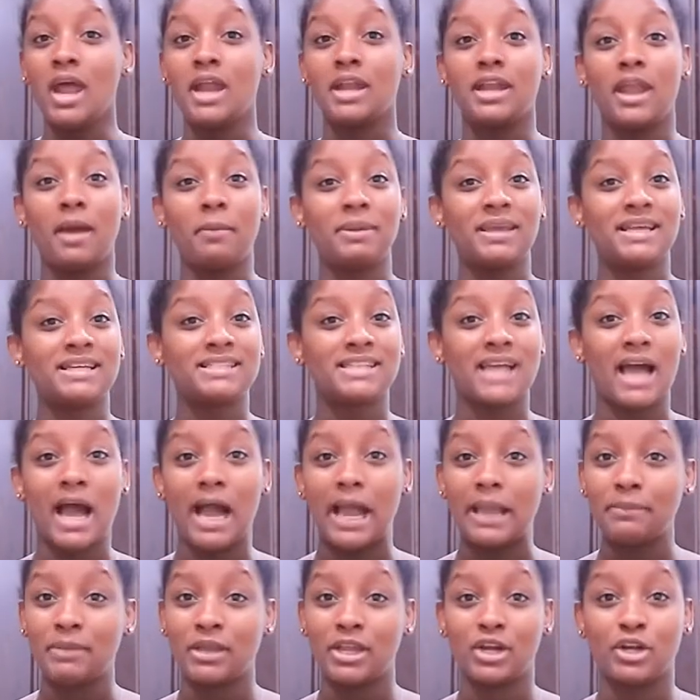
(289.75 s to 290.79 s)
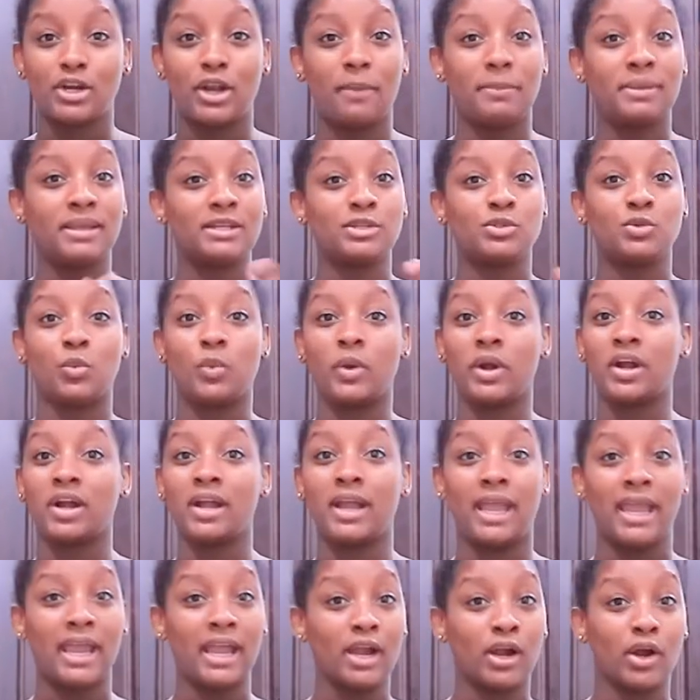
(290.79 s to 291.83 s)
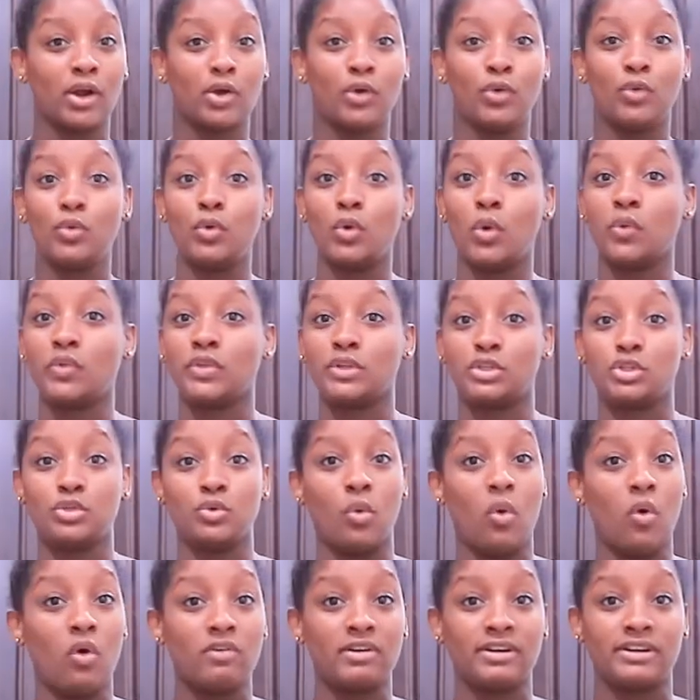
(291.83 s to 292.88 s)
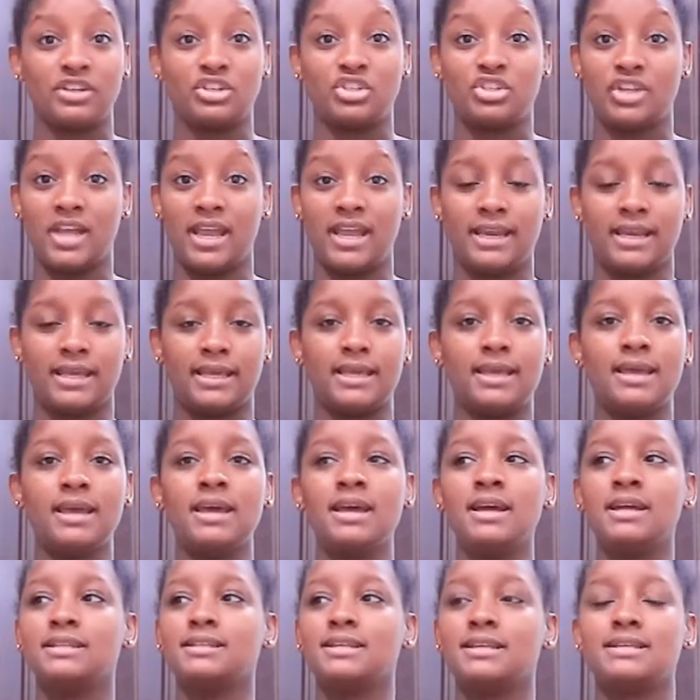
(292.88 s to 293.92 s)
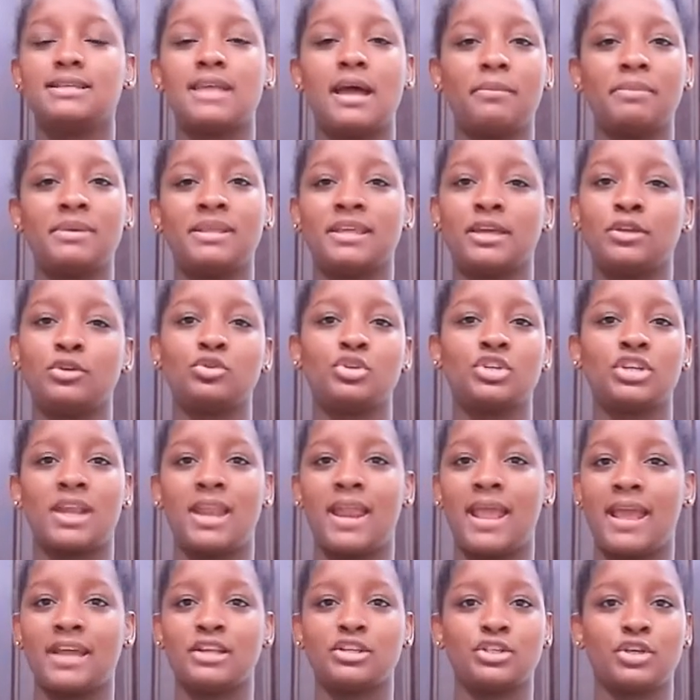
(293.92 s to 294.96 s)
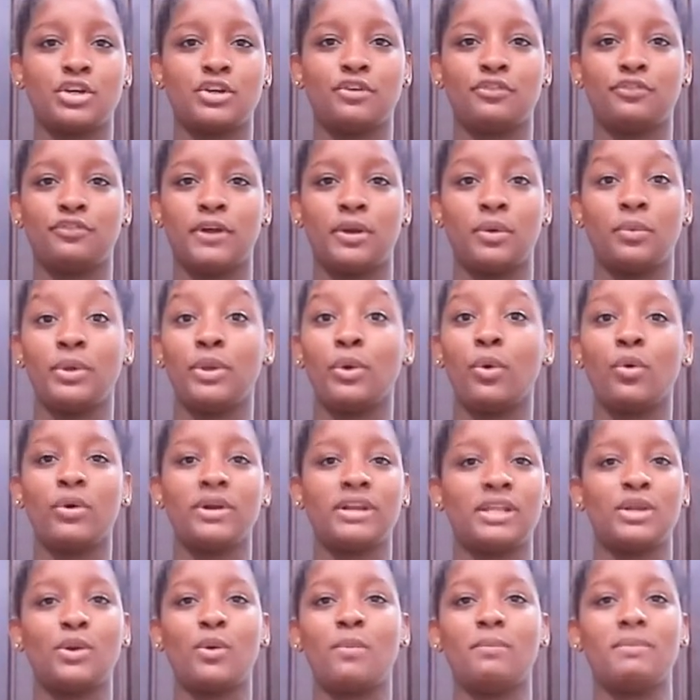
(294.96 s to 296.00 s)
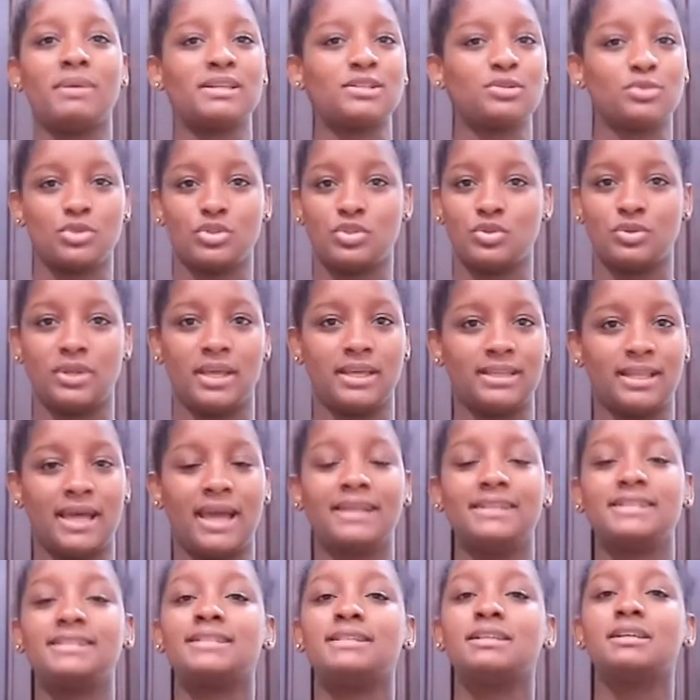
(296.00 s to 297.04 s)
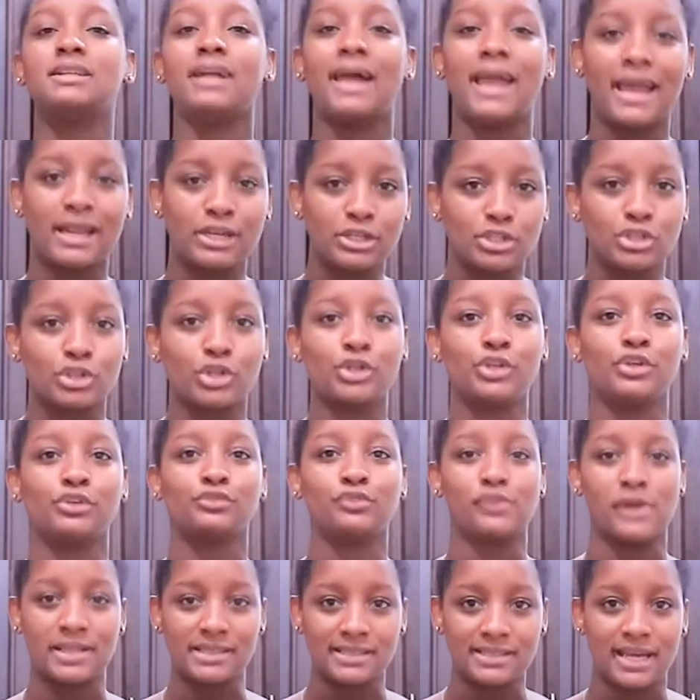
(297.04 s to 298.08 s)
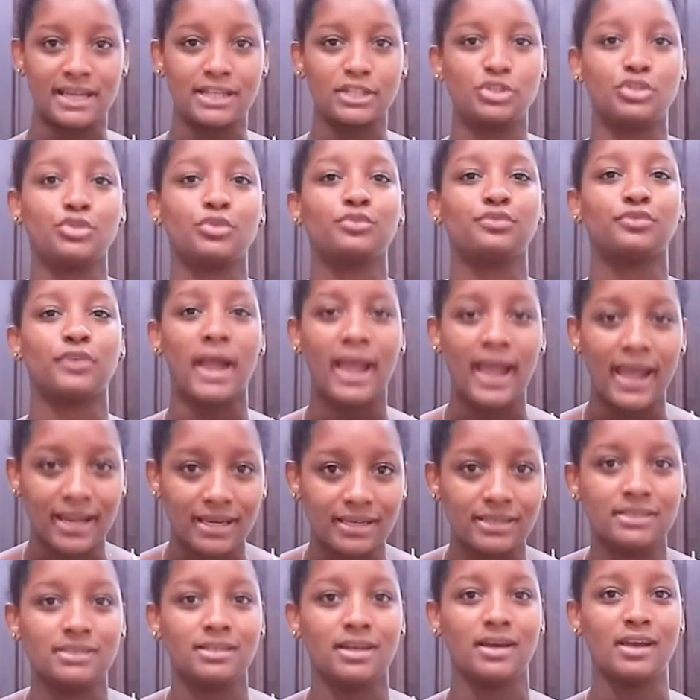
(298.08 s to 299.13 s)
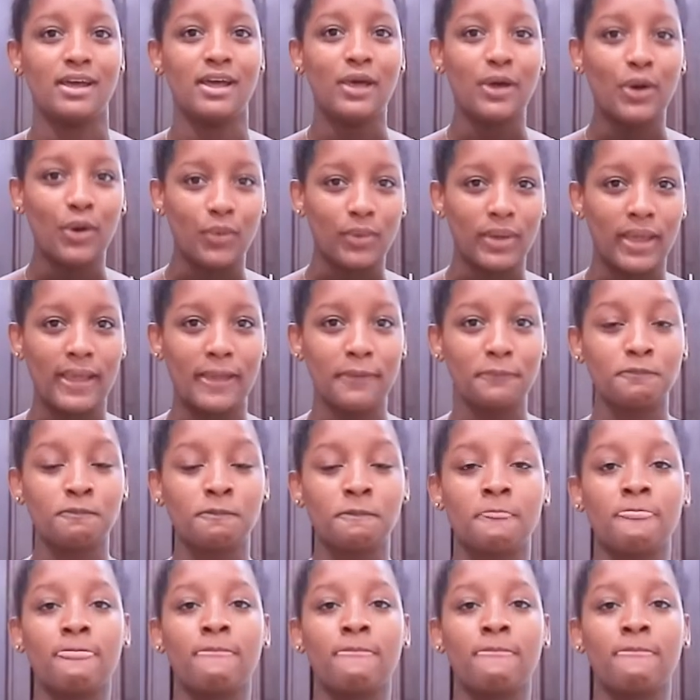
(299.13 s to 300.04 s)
Not because I'm here, not because we're here, who know that you already shady, does not mean that you shouldn't answer your friend. We already don't mess with you like that. Still answer your friend, that is your friend, okay?